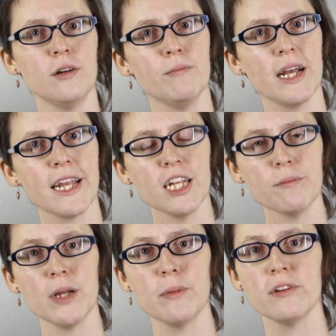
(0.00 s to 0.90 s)
by getting
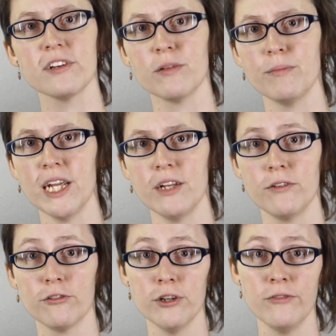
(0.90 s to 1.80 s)
people to compete
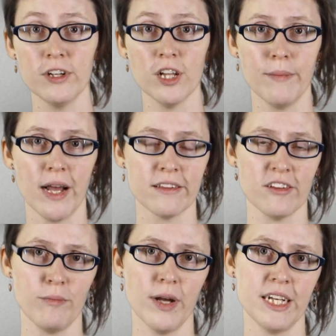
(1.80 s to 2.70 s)
for trivial amounts
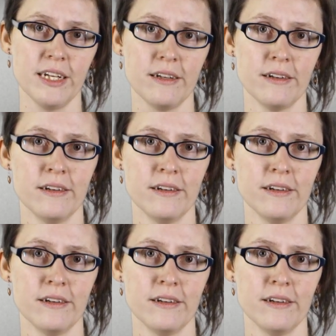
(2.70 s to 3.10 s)
of money.